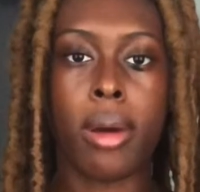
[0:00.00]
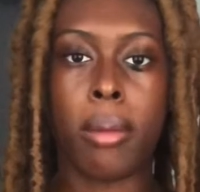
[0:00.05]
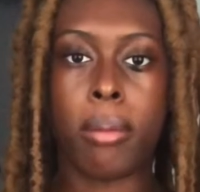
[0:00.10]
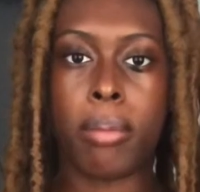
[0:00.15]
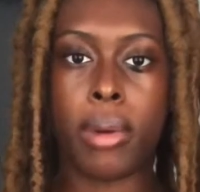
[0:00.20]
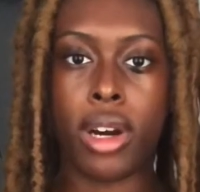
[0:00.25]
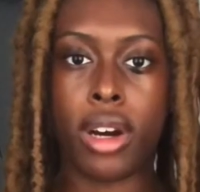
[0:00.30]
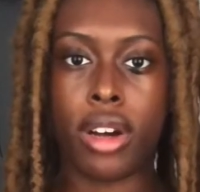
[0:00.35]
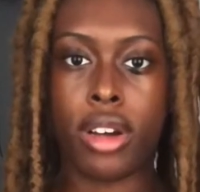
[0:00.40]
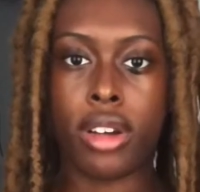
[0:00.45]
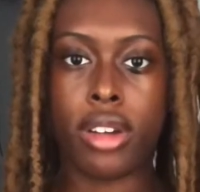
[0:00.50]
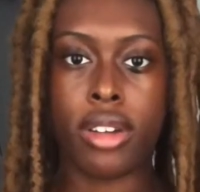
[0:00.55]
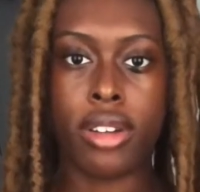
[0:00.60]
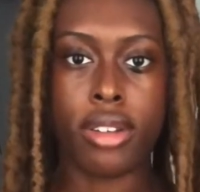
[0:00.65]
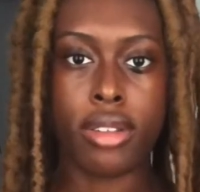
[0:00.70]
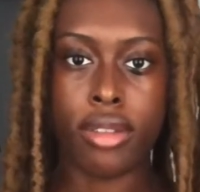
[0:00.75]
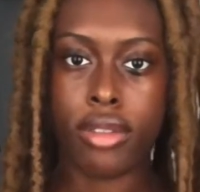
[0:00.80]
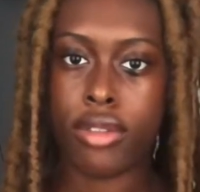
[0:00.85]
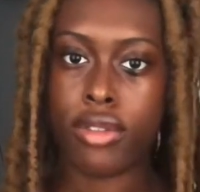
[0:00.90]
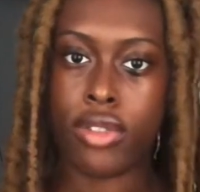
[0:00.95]
But
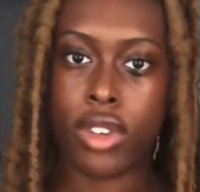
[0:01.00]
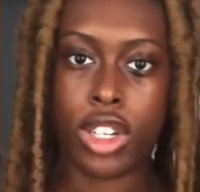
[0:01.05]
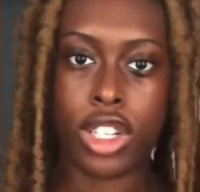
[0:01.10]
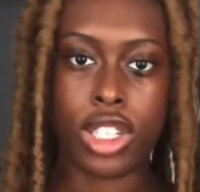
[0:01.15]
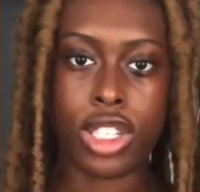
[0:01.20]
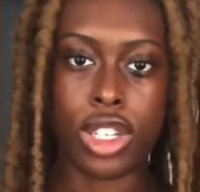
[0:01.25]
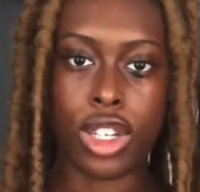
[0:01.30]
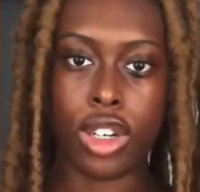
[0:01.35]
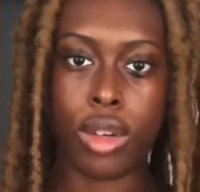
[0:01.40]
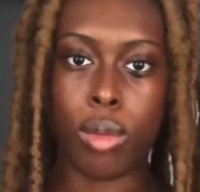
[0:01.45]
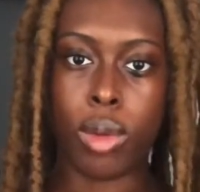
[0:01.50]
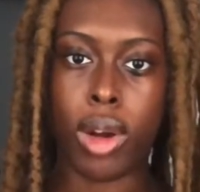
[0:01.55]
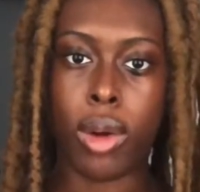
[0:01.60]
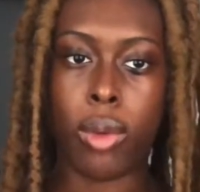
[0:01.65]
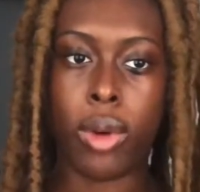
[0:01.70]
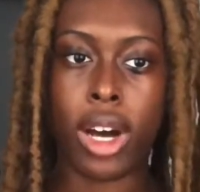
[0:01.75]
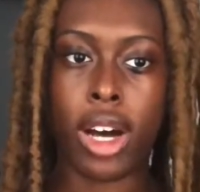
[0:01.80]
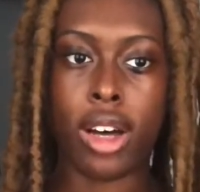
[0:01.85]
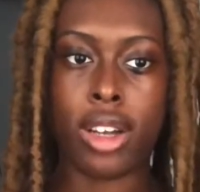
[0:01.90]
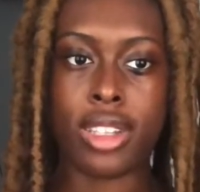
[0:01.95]
first term went
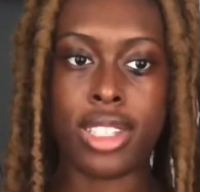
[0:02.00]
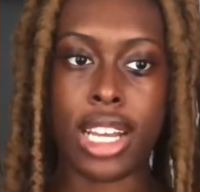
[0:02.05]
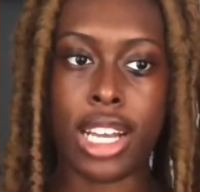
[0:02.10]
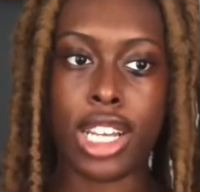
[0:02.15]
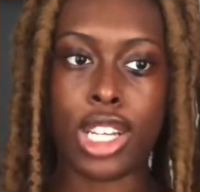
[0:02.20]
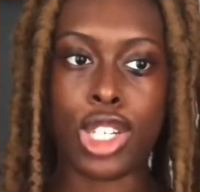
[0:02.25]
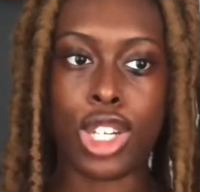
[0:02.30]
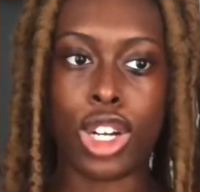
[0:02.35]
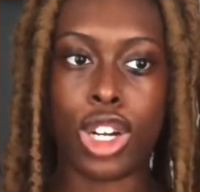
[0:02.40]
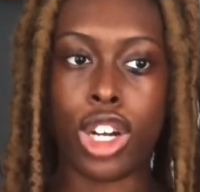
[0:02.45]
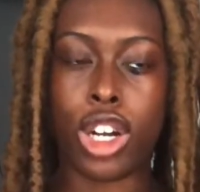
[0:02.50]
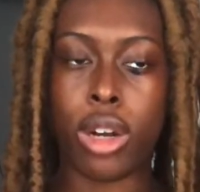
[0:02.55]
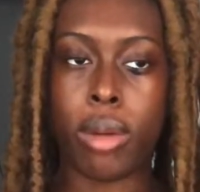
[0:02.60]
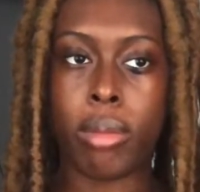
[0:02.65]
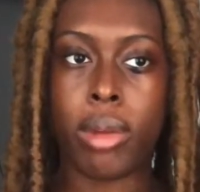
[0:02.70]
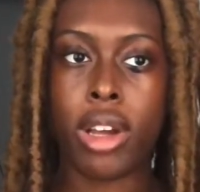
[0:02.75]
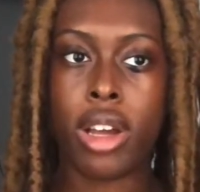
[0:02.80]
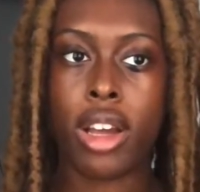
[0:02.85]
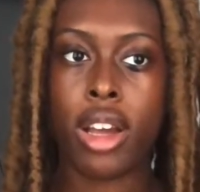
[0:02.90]
well, second term